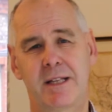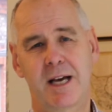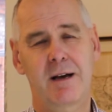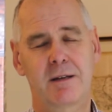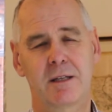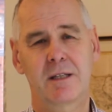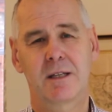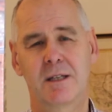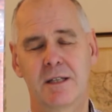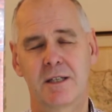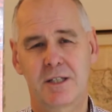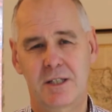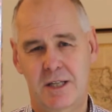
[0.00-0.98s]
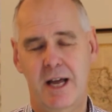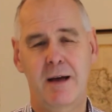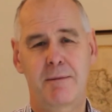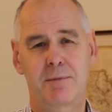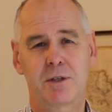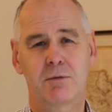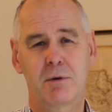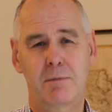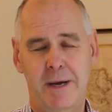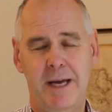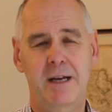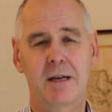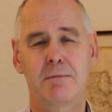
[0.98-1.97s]
that step to
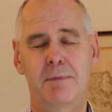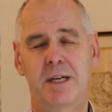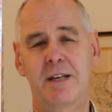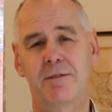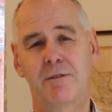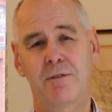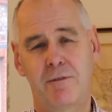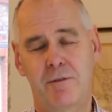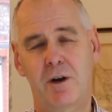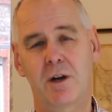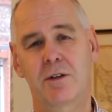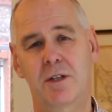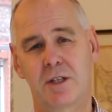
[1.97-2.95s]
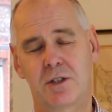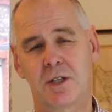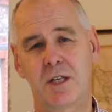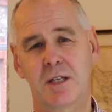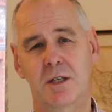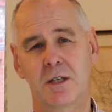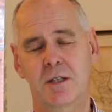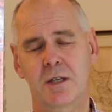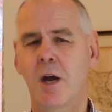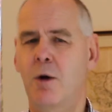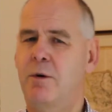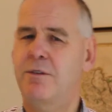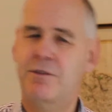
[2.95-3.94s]
repent and believe and follow this Jesus.
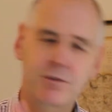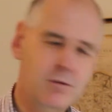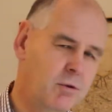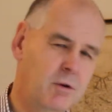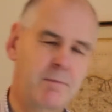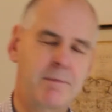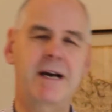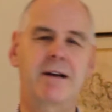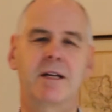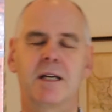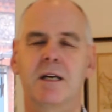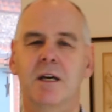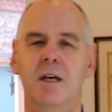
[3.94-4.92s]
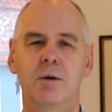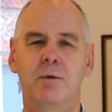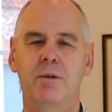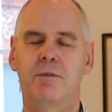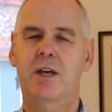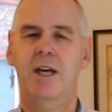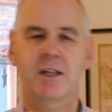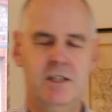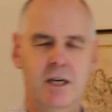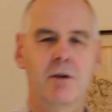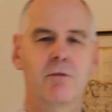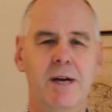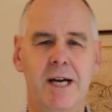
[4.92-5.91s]
We've thought about it. We've kicked
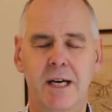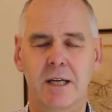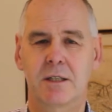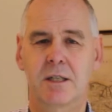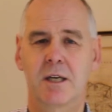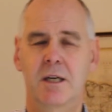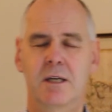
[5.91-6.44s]
it around.